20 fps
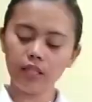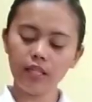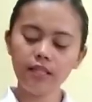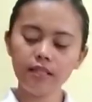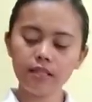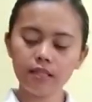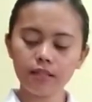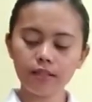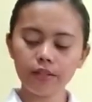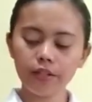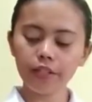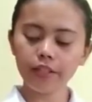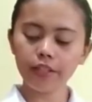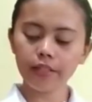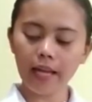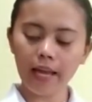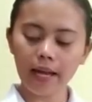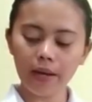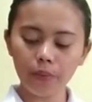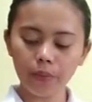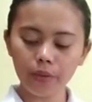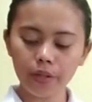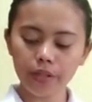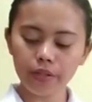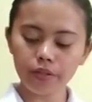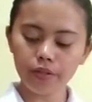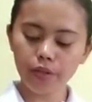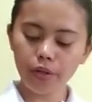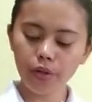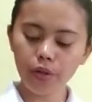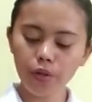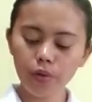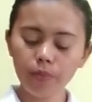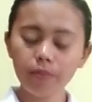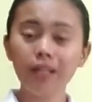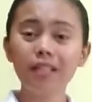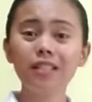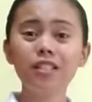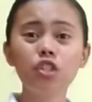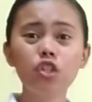insert our
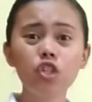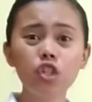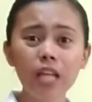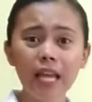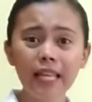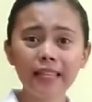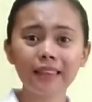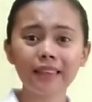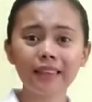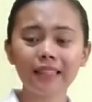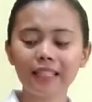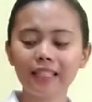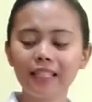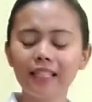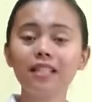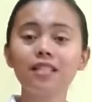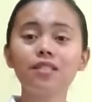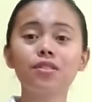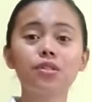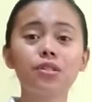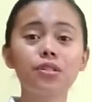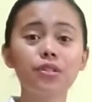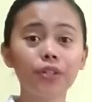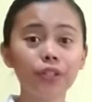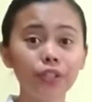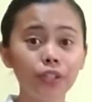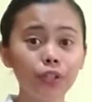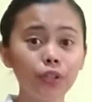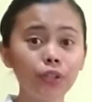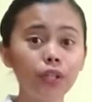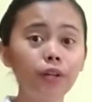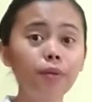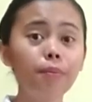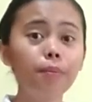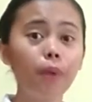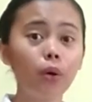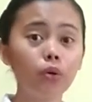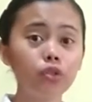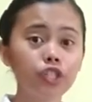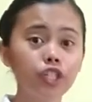tube gently in a circular
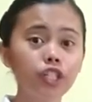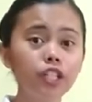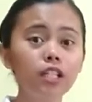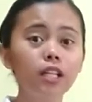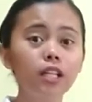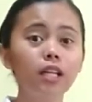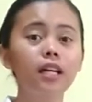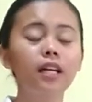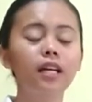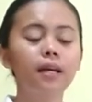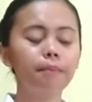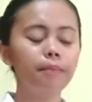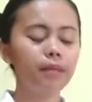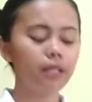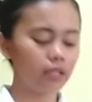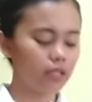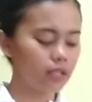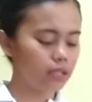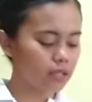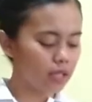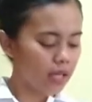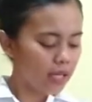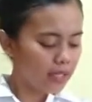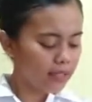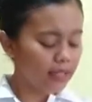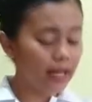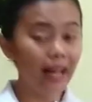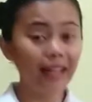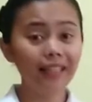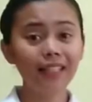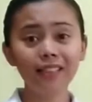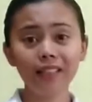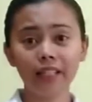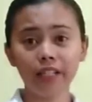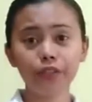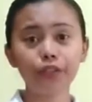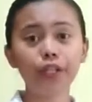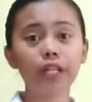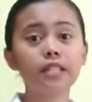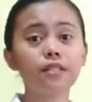motion because the anal
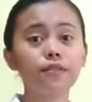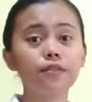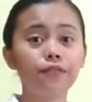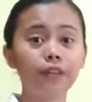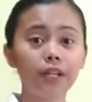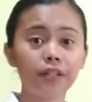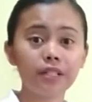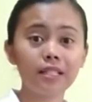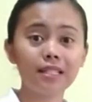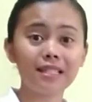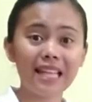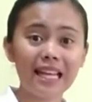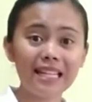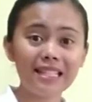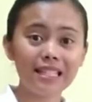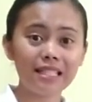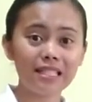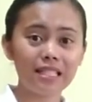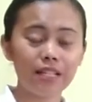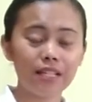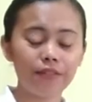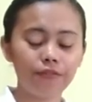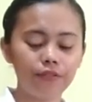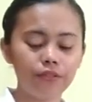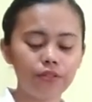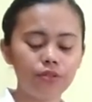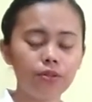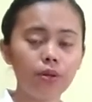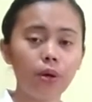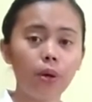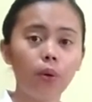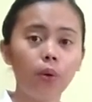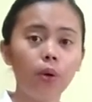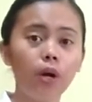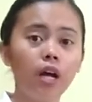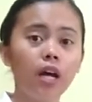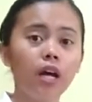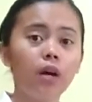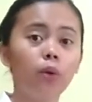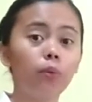area is very sensitive.
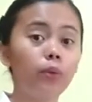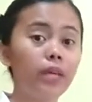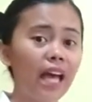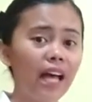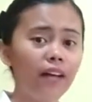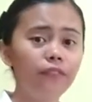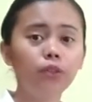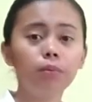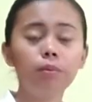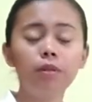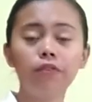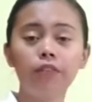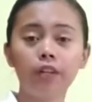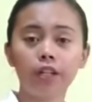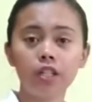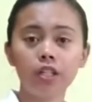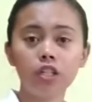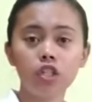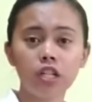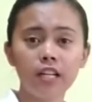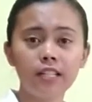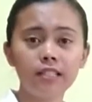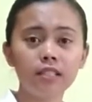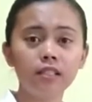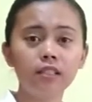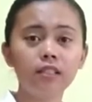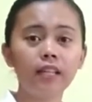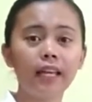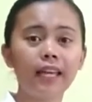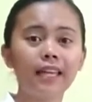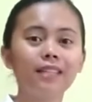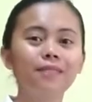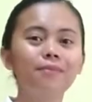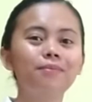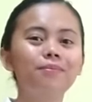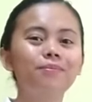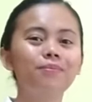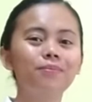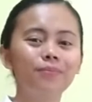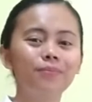So we have to be very gentle
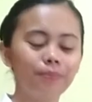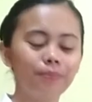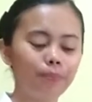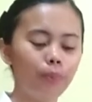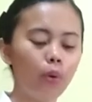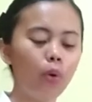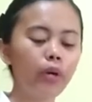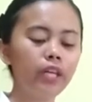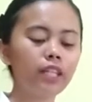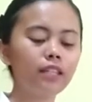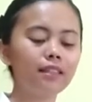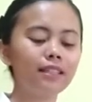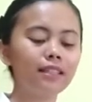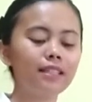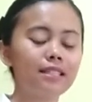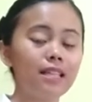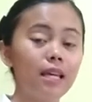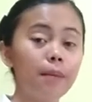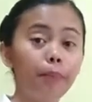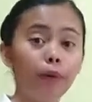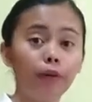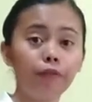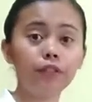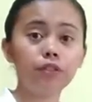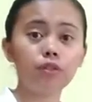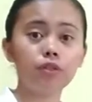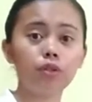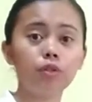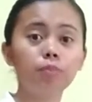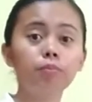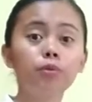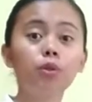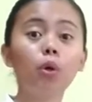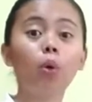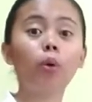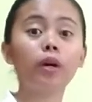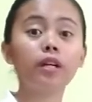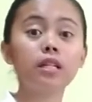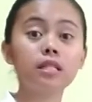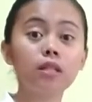and point the tip of the tube
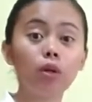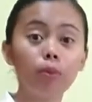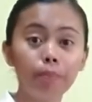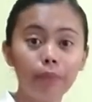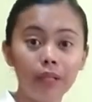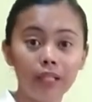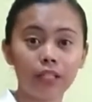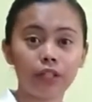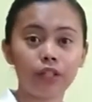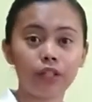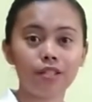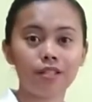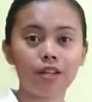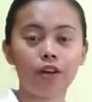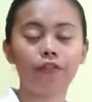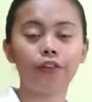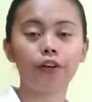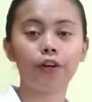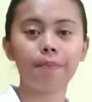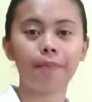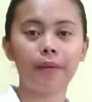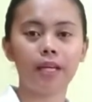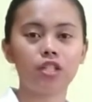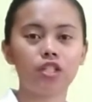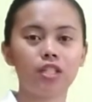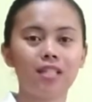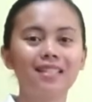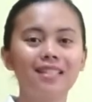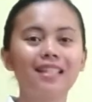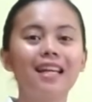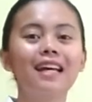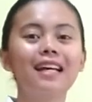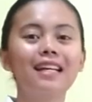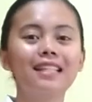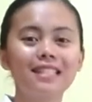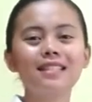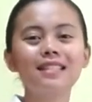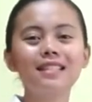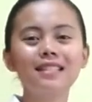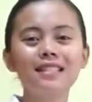towards the umbilicus of our patient,
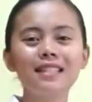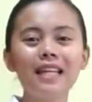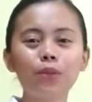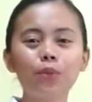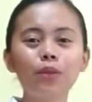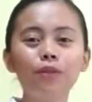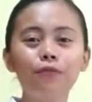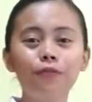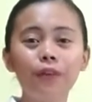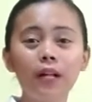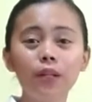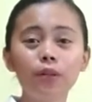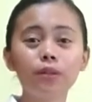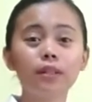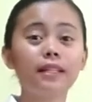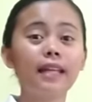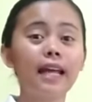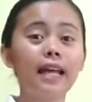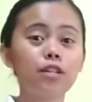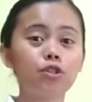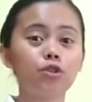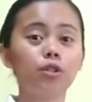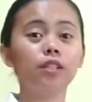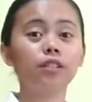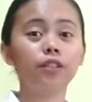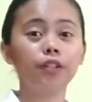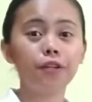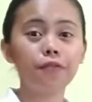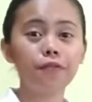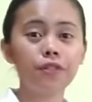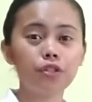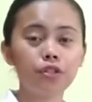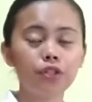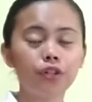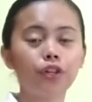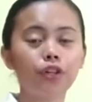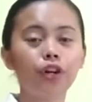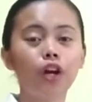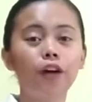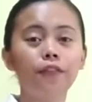since that will follow the natural
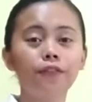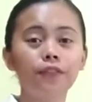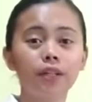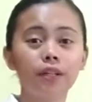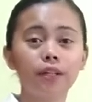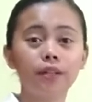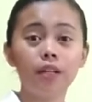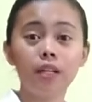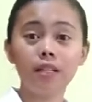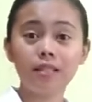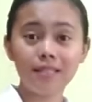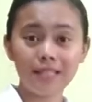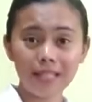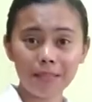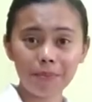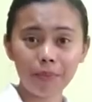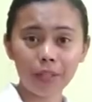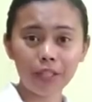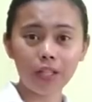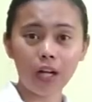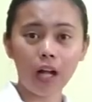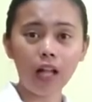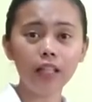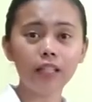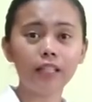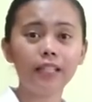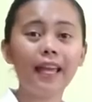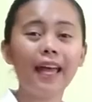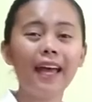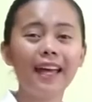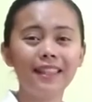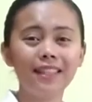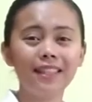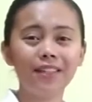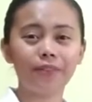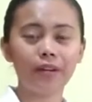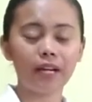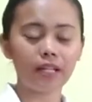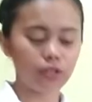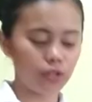curvature of the sigmoid colon and
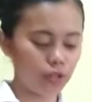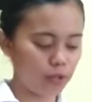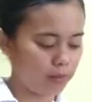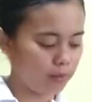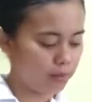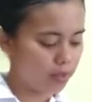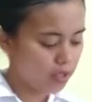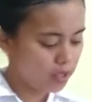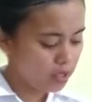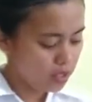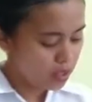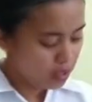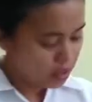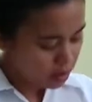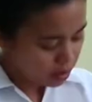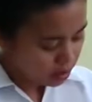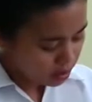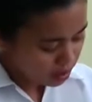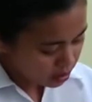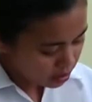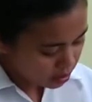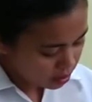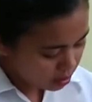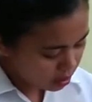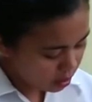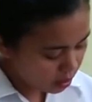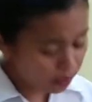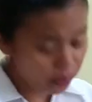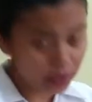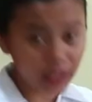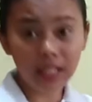the rectum. So